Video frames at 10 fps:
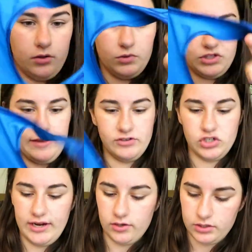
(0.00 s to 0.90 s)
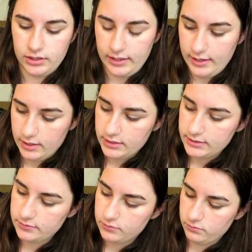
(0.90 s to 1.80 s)
which I haven't tried on yet,
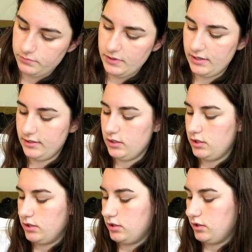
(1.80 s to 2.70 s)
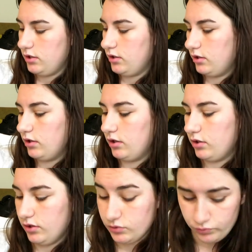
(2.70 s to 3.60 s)
but
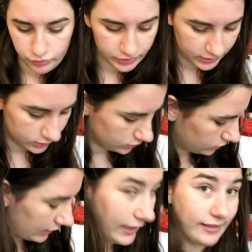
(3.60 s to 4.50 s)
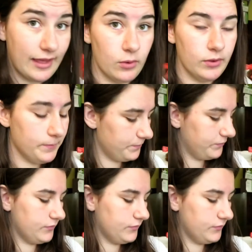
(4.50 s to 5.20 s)
it's really cool, I like that one.